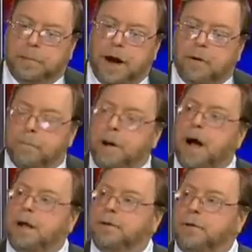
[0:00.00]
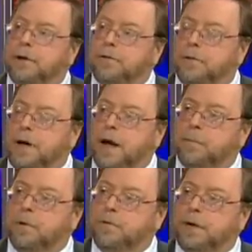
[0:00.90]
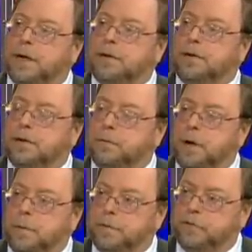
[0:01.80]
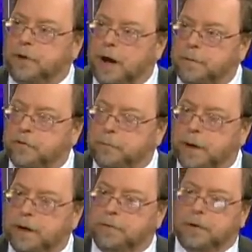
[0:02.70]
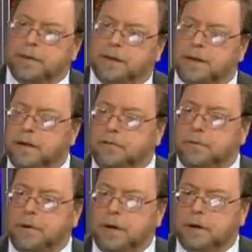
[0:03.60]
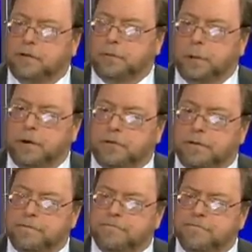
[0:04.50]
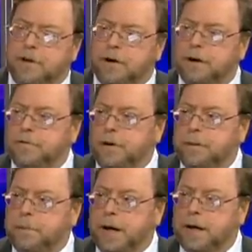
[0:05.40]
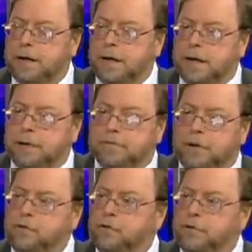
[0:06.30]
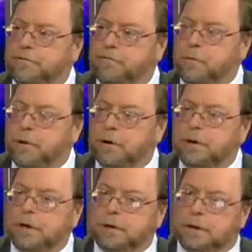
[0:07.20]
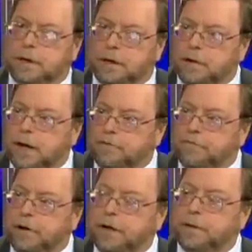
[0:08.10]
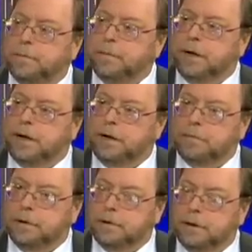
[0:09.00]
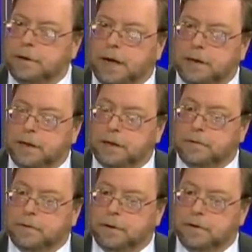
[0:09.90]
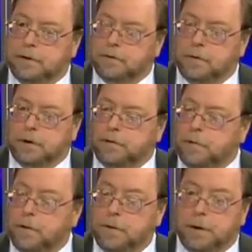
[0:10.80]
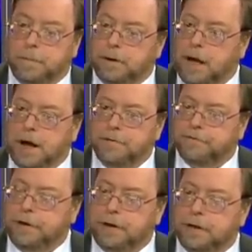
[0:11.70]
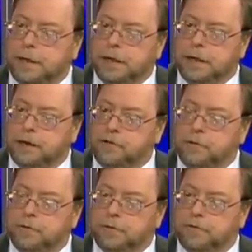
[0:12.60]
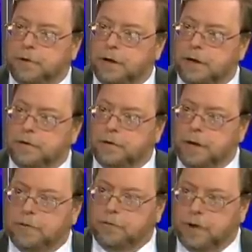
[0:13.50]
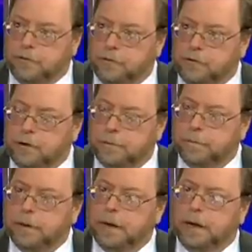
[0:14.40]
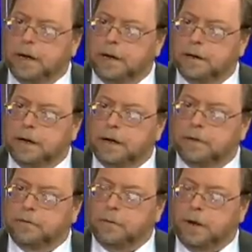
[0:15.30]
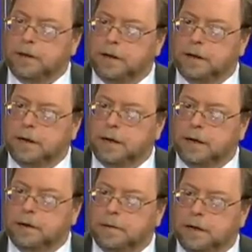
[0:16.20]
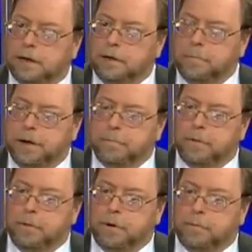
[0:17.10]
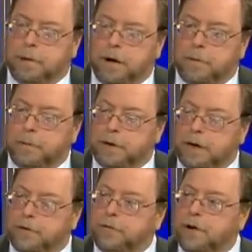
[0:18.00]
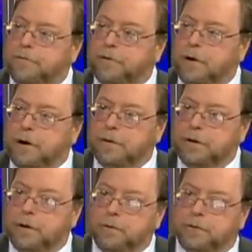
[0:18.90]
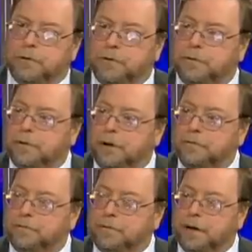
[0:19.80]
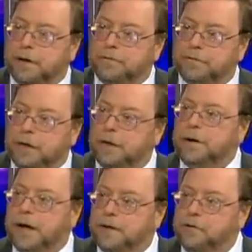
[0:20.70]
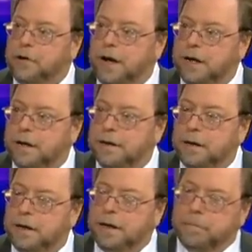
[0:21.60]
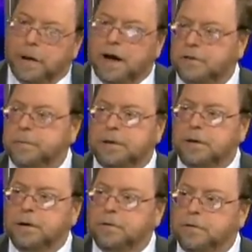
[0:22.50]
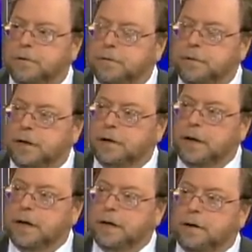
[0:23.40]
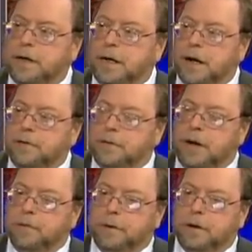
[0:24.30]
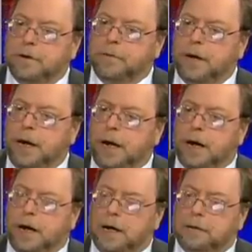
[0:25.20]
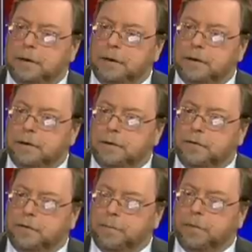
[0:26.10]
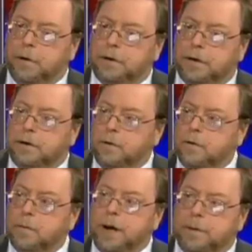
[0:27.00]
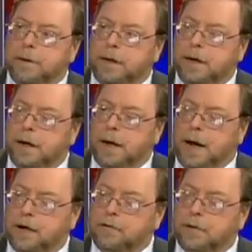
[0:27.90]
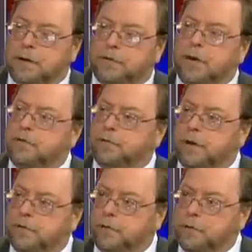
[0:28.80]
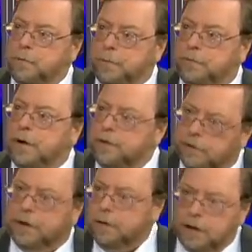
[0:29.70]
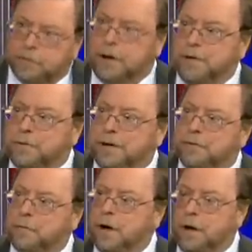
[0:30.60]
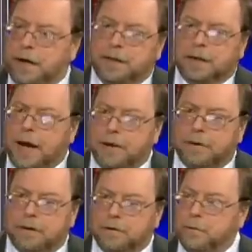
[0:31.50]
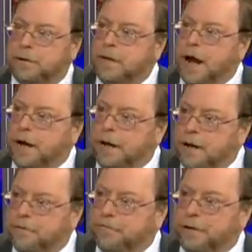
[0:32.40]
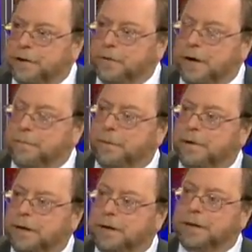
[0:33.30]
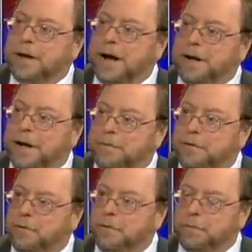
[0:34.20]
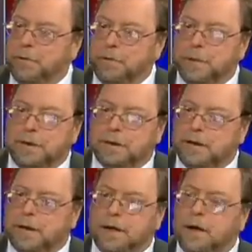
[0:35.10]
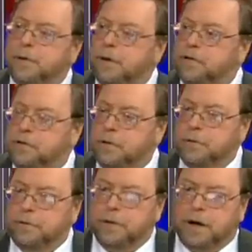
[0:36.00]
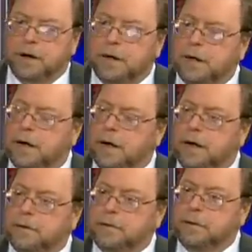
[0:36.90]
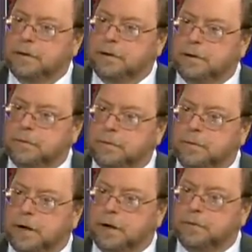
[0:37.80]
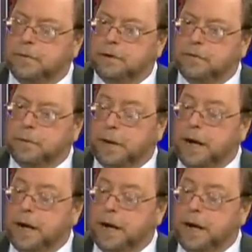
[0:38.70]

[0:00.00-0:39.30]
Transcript: power politics are now moving into the realm of cyberspace. I think that spells a very, very bad future for Internet freedom. I think it's going to throw up a lot of issues of Internet censorship. And so I think the people who are probably going to suffer are the users of the Internet in China and possibly the users of the Internet here in the United States, because there's some thought that Google may be actually censoring certain websites here in this country as well. Anything having to do with 9/11, for example, the 9/11 truth movement, other issues. In some